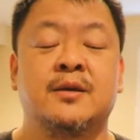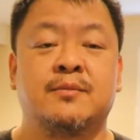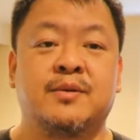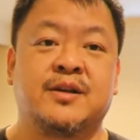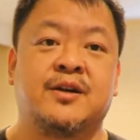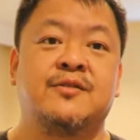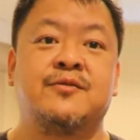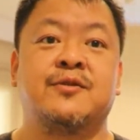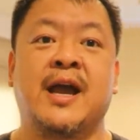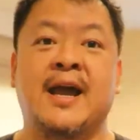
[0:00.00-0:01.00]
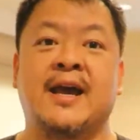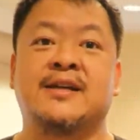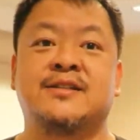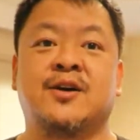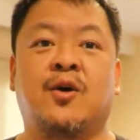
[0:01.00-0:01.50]
But Kung Fu
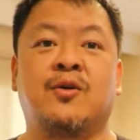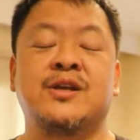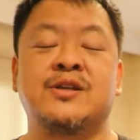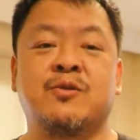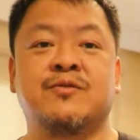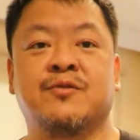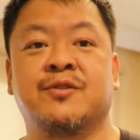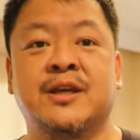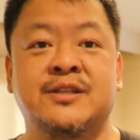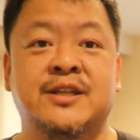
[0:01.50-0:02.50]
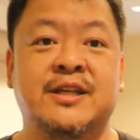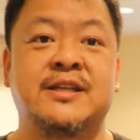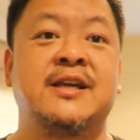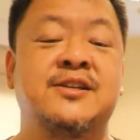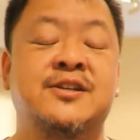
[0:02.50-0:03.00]
has all these wonderful things that can
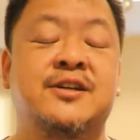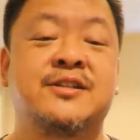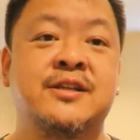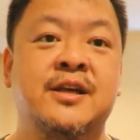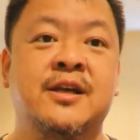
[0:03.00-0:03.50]
teach us,